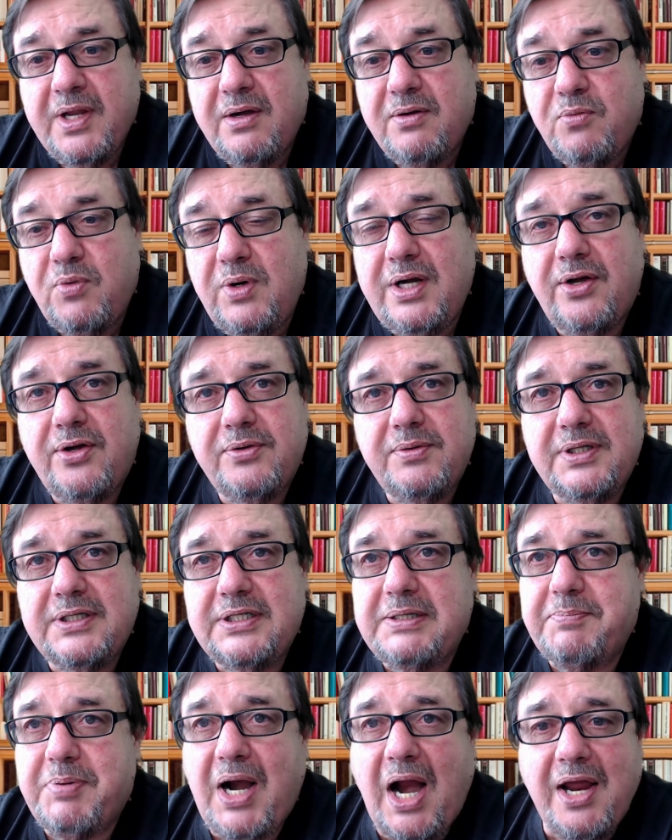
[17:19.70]
well,
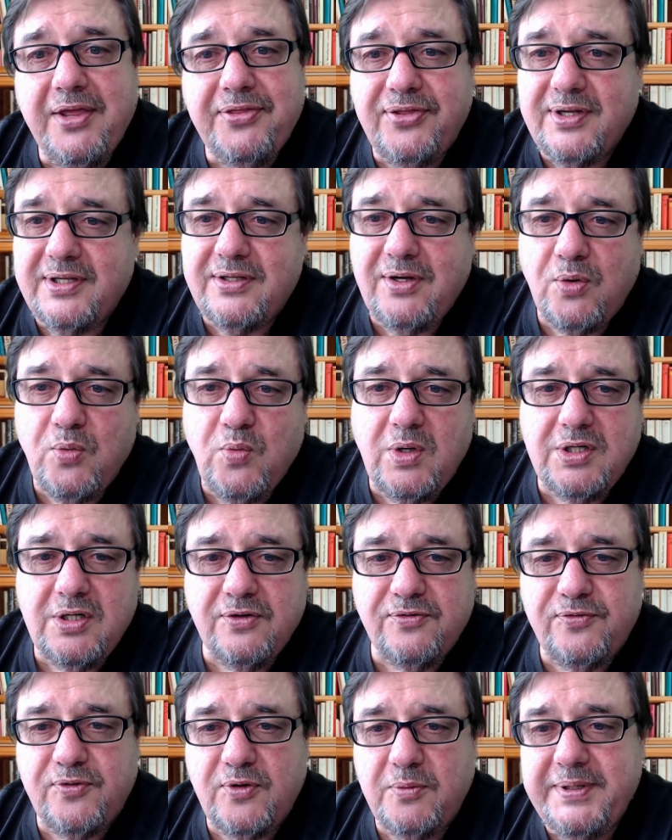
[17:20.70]
but I think they're
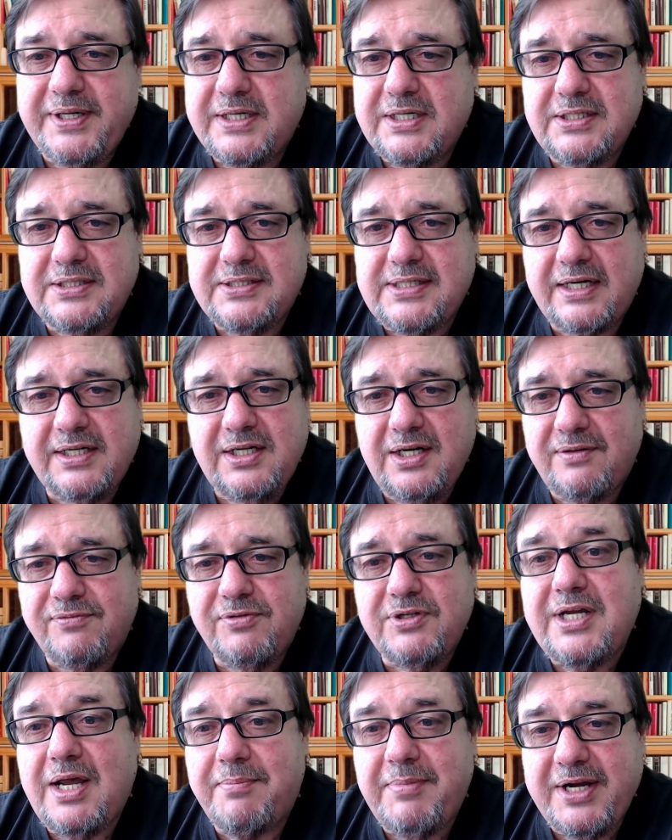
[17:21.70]
wonderful because I, you know, every
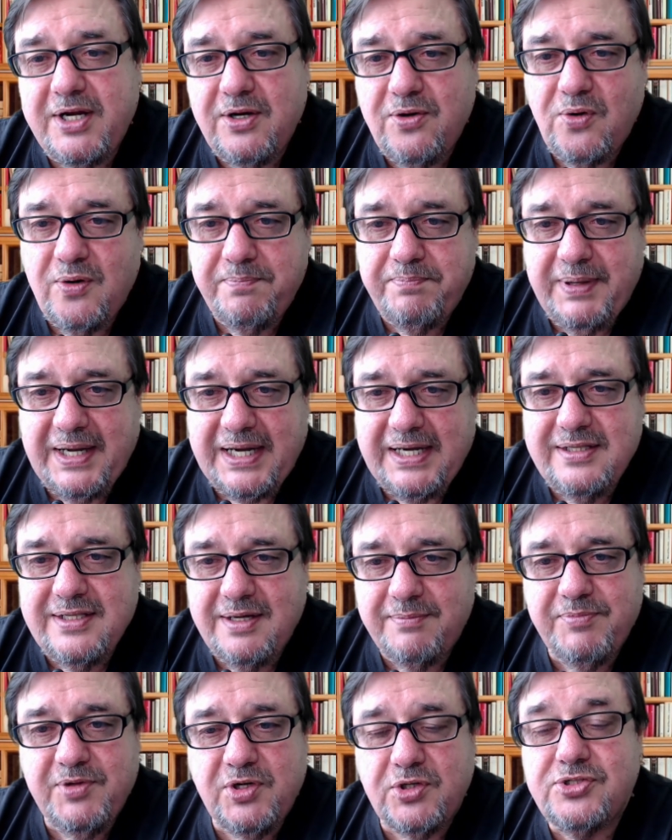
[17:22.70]
time I go and pay
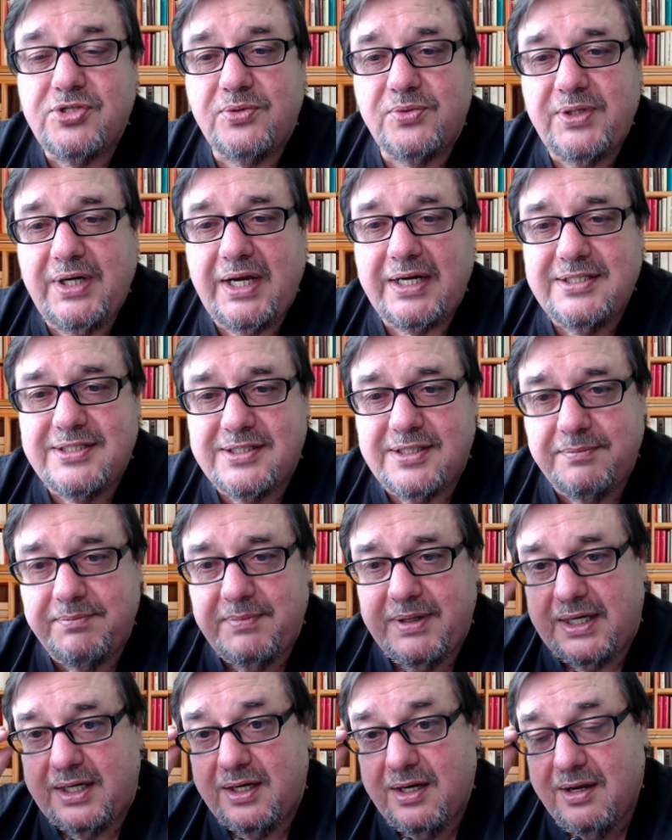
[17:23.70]
them, they're so nice to
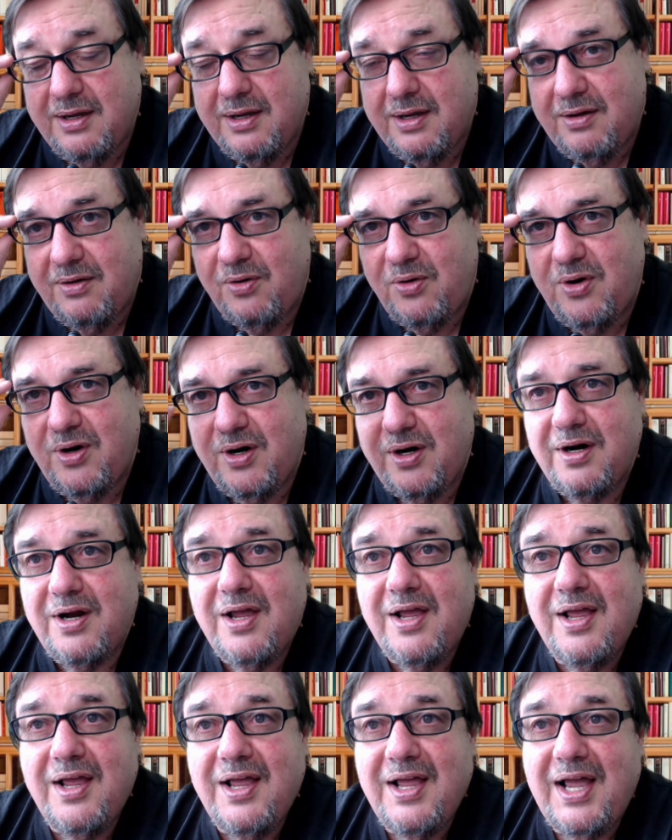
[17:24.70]
me. Or
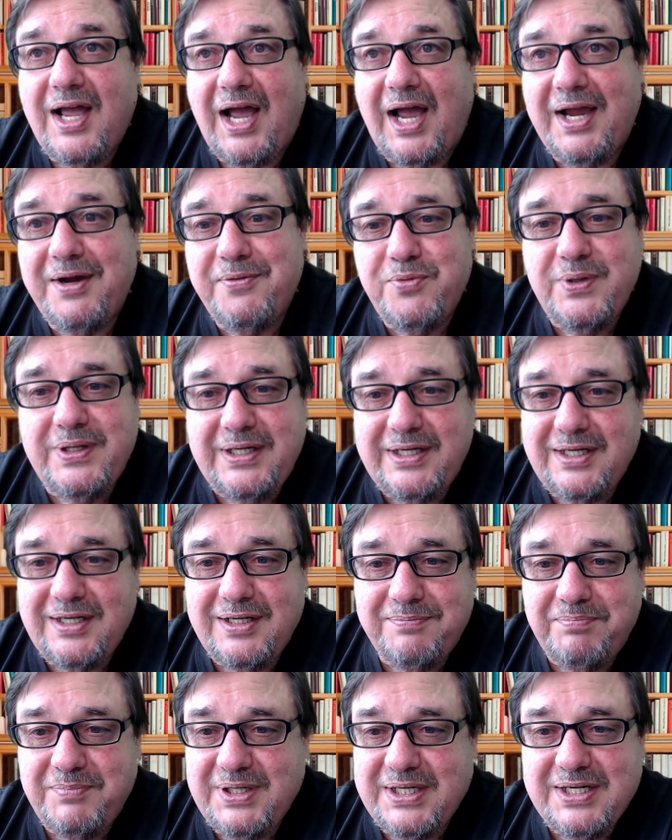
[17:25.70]
I went
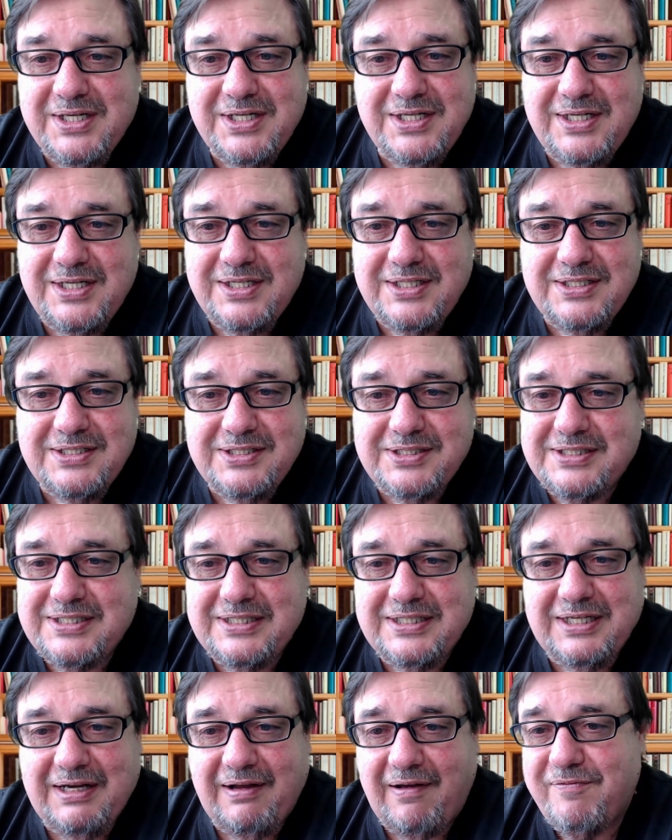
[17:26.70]
in because
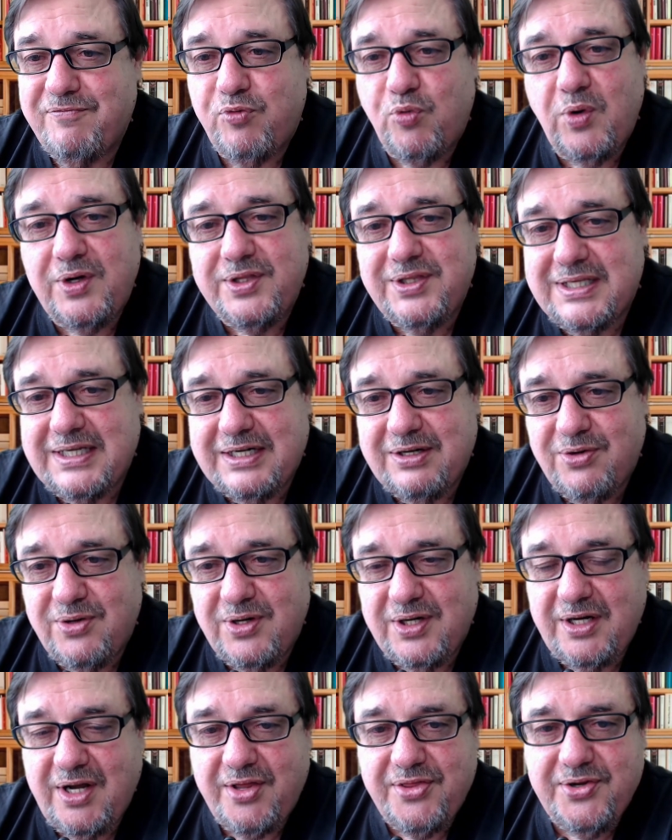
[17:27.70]
of one thing or
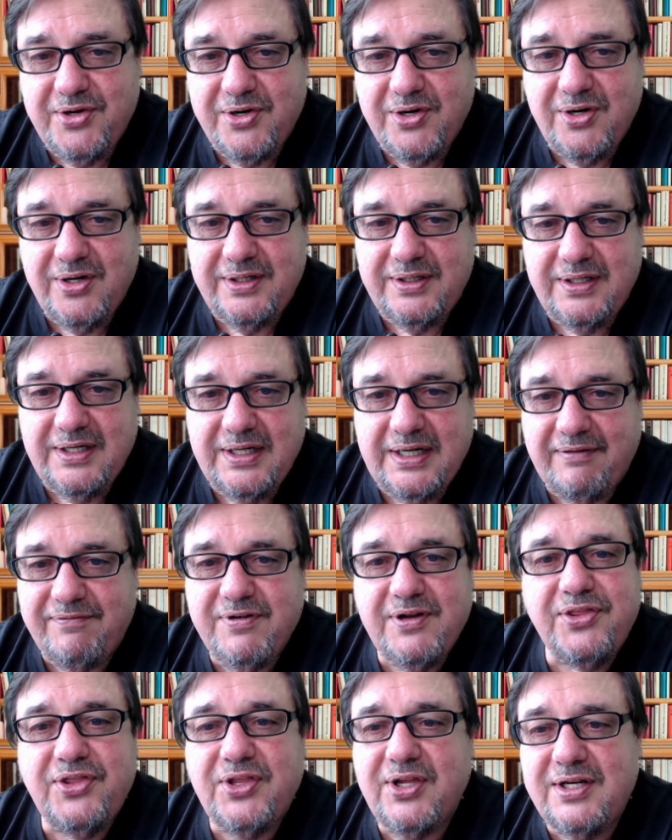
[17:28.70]
another and
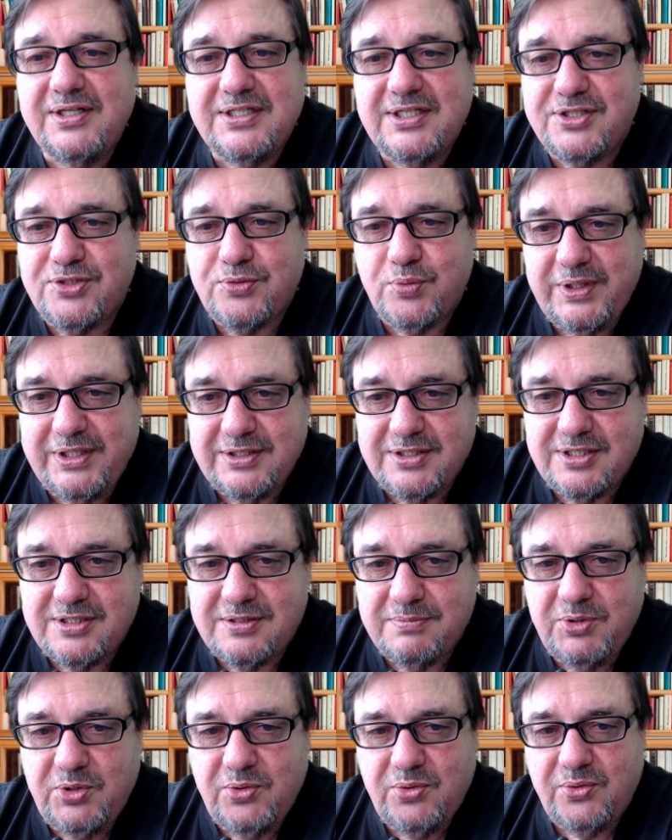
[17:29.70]
everything just went
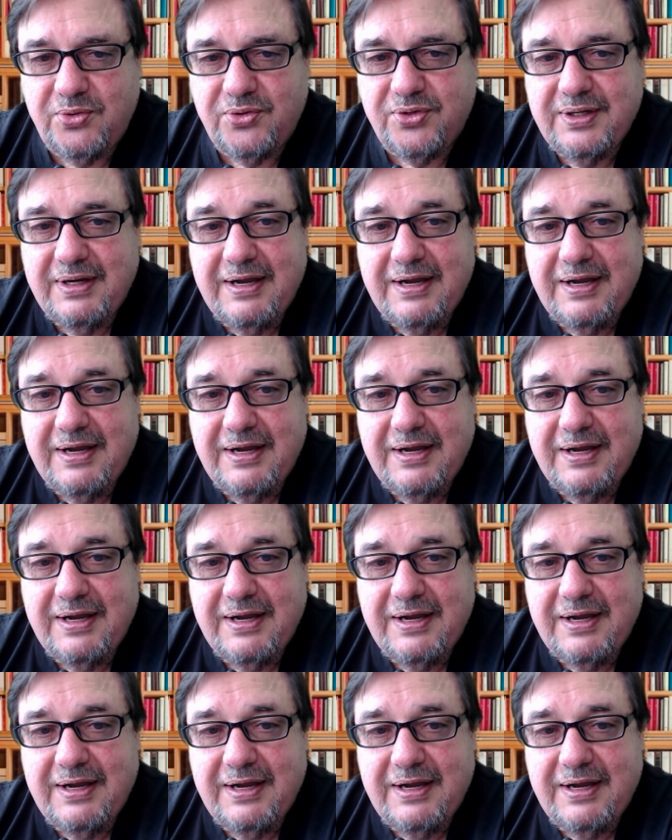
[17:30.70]
smooth.